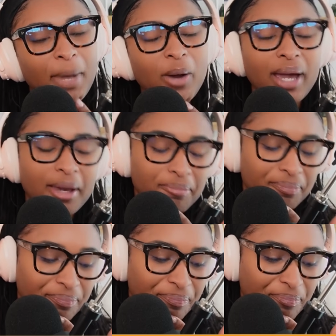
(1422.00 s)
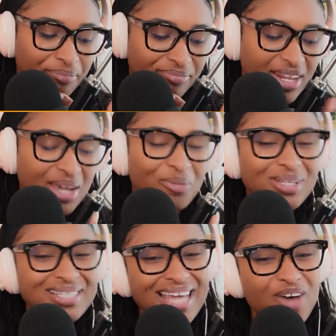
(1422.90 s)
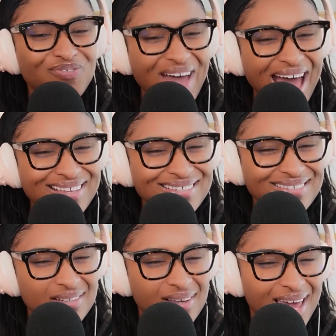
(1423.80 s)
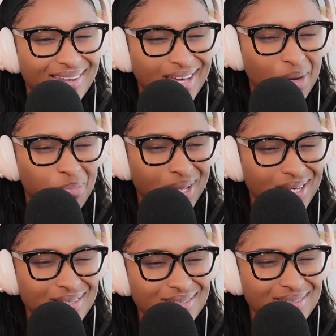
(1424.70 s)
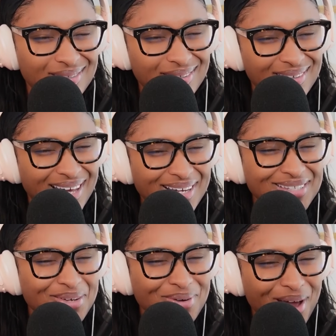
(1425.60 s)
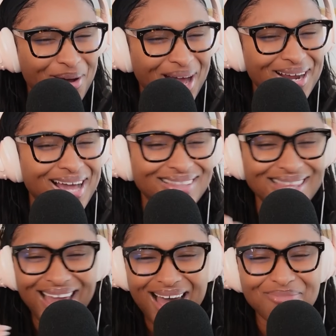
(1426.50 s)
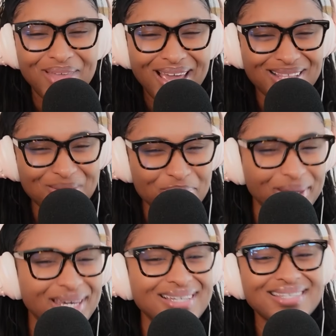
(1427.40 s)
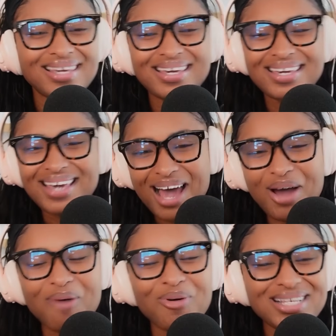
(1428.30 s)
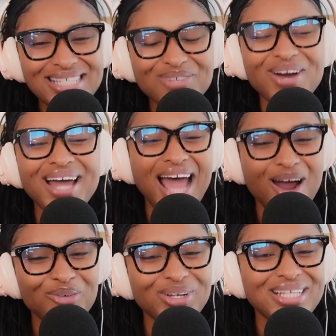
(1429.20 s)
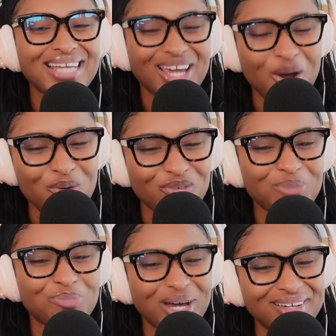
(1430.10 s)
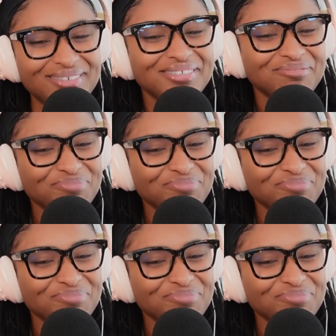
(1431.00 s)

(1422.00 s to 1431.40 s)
Okay, we'll see how fast Atlanta plays. I just don't know. They got some bigs. I want to see Ryan Howard really take over, but